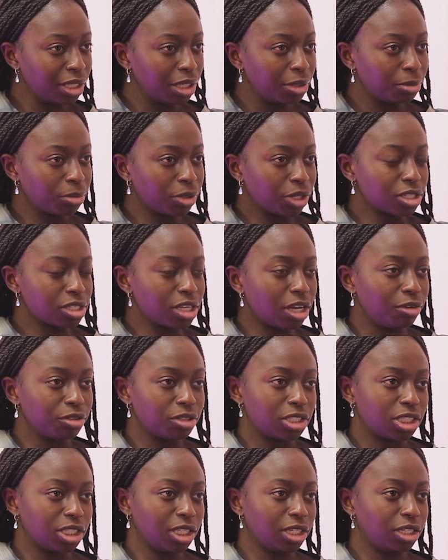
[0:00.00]
Yeah. Because
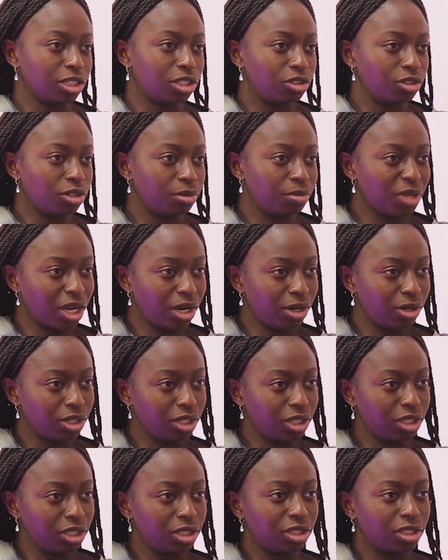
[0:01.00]
obviously, like, you're
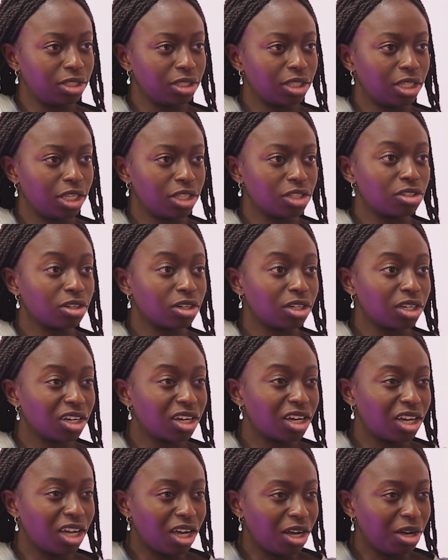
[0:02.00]
married. Kids are going
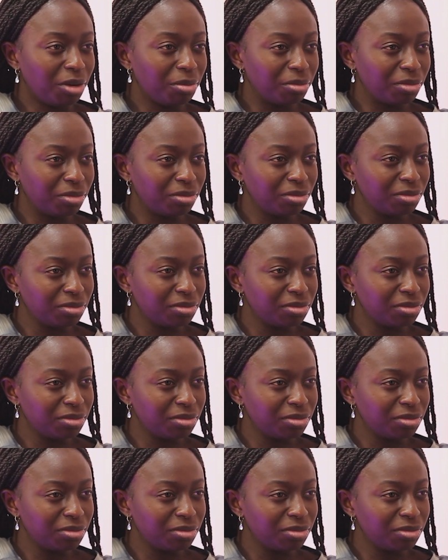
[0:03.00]
to come.